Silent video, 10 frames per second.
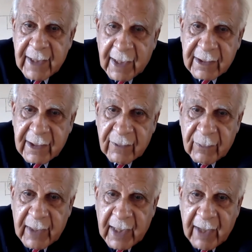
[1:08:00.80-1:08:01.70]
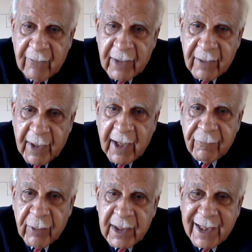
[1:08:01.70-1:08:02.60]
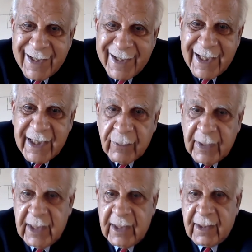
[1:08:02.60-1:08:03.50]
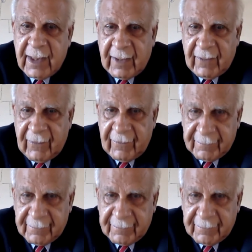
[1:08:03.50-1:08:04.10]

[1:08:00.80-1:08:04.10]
Texas, we have a department that deals with these things.